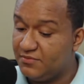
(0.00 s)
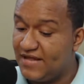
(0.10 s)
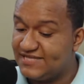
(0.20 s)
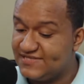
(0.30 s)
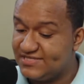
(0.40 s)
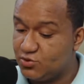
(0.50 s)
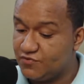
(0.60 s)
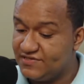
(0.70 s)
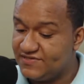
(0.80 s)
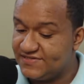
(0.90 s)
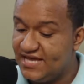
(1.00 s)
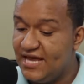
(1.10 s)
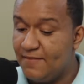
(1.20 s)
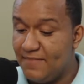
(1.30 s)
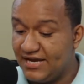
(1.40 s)
Nancy stories,
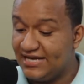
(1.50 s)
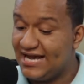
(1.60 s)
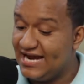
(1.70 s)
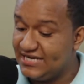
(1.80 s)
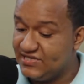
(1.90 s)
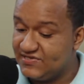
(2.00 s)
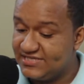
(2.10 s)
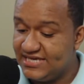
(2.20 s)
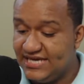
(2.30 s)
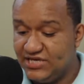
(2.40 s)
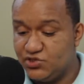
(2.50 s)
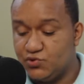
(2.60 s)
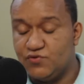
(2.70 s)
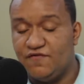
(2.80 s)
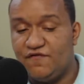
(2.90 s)
making Guyanese
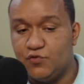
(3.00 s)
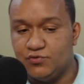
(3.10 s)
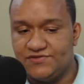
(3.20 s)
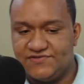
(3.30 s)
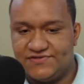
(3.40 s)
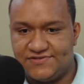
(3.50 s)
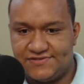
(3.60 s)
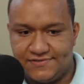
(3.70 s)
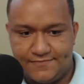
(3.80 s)
into fools.